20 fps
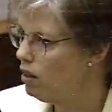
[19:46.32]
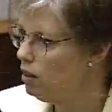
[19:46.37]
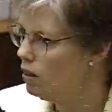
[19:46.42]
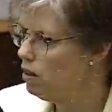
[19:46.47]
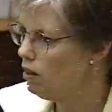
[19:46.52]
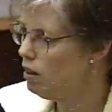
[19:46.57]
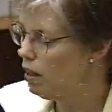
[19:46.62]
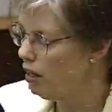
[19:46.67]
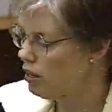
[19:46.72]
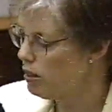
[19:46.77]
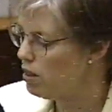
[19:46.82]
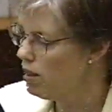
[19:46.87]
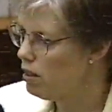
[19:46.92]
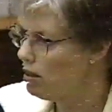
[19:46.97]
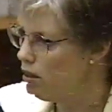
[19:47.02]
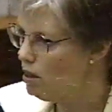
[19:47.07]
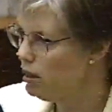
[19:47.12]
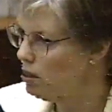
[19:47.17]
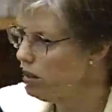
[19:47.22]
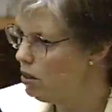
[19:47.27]
Yes,
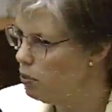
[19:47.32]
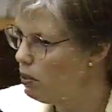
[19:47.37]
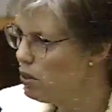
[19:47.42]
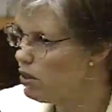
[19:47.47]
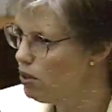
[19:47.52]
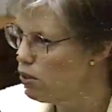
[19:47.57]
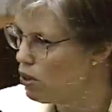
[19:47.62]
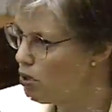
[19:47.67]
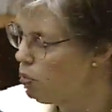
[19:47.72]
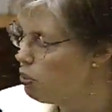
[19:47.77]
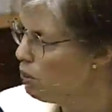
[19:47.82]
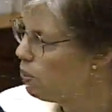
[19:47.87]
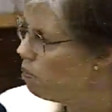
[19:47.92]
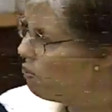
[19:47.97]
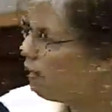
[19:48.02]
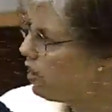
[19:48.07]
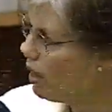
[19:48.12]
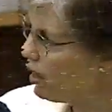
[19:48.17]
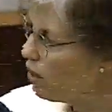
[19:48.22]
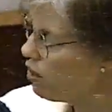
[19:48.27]
in dealing with the sperm
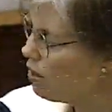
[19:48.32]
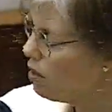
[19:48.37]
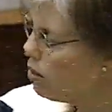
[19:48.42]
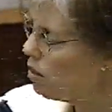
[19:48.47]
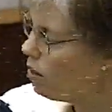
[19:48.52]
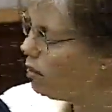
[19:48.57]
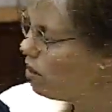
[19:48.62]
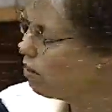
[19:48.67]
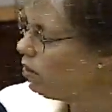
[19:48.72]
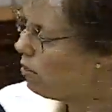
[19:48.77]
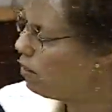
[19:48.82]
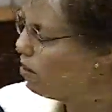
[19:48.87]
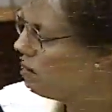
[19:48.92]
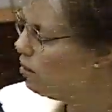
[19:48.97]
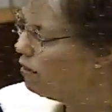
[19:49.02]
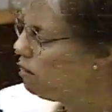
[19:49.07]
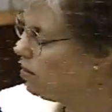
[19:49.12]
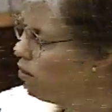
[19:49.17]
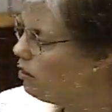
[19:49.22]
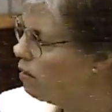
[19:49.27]
fractions.
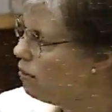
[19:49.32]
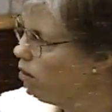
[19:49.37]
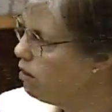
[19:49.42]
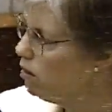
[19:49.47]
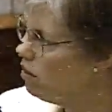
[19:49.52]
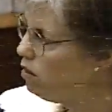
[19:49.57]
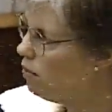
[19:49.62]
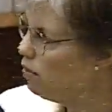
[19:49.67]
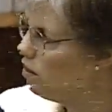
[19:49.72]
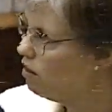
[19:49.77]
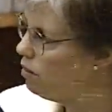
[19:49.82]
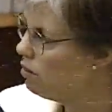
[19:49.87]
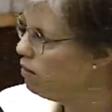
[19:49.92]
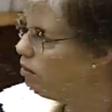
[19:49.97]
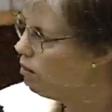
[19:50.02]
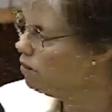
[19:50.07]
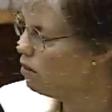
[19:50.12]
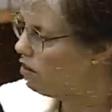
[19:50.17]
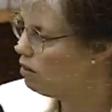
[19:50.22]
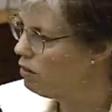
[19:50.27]
But even to this
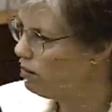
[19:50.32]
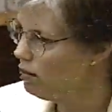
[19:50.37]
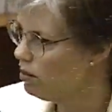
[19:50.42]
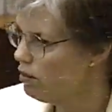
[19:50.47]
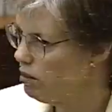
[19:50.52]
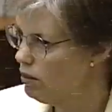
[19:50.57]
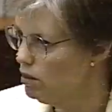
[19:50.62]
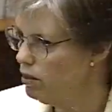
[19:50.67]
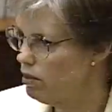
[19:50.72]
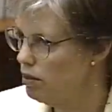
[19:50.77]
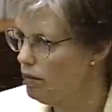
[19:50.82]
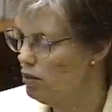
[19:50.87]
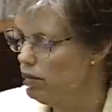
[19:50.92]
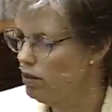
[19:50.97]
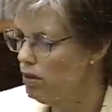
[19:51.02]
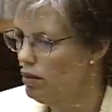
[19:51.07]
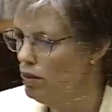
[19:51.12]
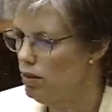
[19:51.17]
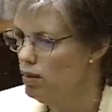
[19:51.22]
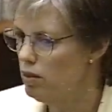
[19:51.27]
day, Dr. Cotton, would
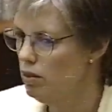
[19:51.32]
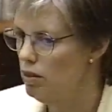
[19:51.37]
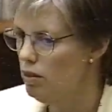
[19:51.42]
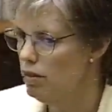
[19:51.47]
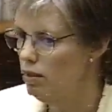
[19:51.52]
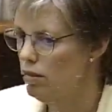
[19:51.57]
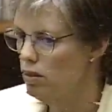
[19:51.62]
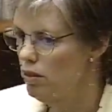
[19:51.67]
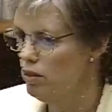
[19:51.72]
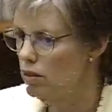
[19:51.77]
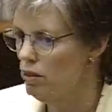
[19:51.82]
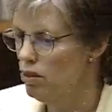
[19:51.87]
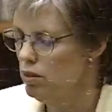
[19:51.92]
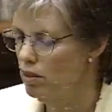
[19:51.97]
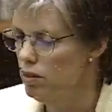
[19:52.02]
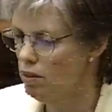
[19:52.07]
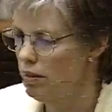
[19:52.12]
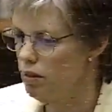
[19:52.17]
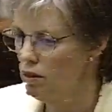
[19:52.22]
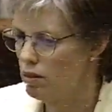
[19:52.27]
it be fair to say that
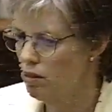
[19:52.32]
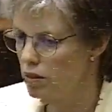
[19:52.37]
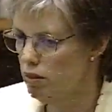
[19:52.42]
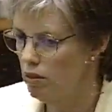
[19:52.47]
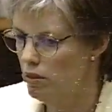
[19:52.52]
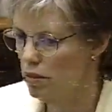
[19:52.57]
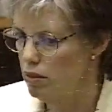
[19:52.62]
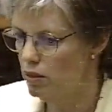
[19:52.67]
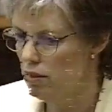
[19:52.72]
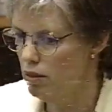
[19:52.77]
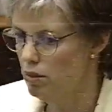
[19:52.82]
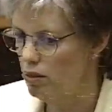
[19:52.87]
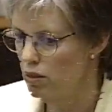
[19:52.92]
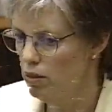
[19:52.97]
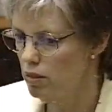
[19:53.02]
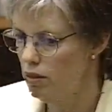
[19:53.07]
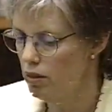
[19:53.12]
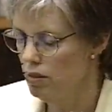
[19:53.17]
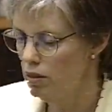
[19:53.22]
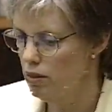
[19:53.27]
you don't know
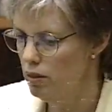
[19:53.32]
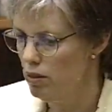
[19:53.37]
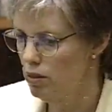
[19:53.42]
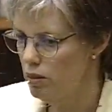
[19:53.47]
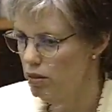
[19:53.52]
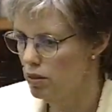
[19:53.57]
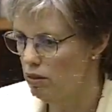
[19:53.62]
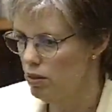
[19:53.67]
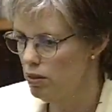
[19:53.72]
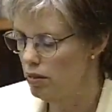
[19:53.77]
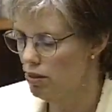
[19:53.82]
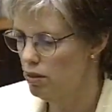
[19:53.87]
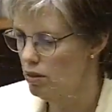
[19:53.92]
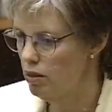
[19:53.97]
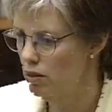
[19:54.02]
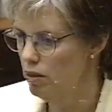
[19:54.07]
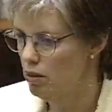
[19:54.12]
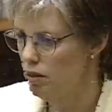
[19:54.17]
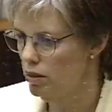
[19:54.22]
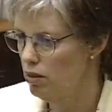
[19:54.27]
how
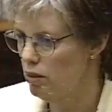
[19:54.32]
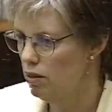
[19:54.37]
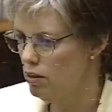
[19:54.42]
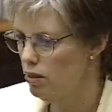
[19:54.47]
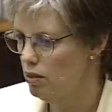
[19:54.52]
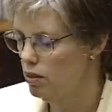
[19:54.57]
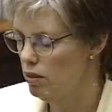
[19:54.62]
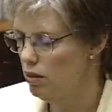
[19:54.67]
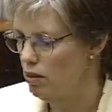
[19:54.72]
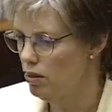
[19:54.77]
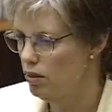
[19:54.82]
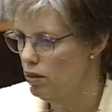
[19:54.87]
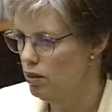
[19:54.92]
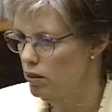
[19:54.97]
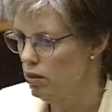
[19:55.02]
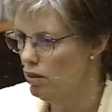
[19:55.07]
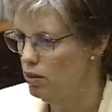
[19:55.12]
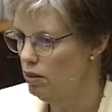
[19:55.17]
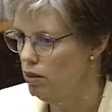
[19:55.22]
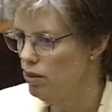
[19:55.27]
the accidental
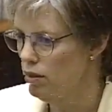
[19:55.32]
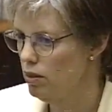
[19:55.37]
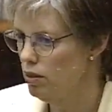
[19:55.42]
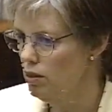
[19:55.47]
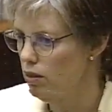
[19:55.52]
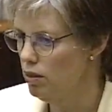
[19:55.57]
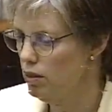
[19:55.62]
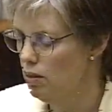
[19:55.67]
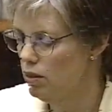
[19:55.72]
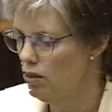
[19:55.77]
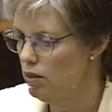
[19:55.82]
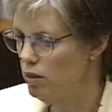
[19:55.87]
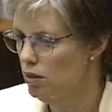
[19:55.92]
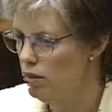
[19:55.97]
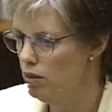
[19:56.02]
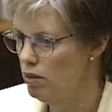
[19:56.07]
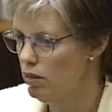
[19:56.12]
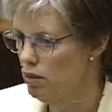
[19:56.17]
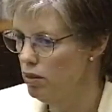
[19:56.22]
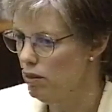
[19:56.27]
cross-contamination occurred
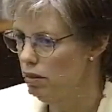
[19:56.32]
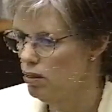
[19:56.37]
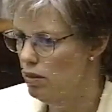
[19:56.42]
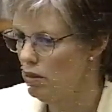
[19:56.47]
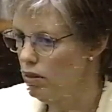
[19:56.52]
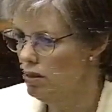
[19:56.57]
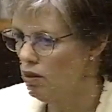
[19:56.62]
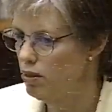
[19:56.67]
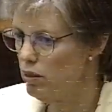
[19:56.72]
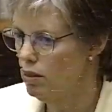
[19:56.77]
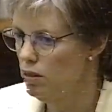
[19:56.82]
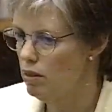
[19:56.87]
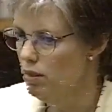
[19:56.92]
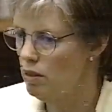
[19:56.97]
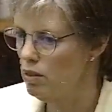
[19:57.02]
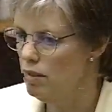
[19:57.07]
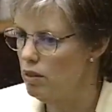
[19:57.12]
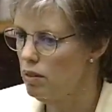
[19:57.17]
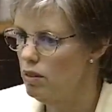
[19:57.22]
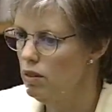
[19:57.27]
during the extraction
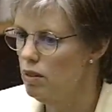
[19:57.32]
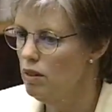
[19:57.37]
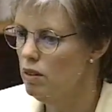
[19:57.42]
process?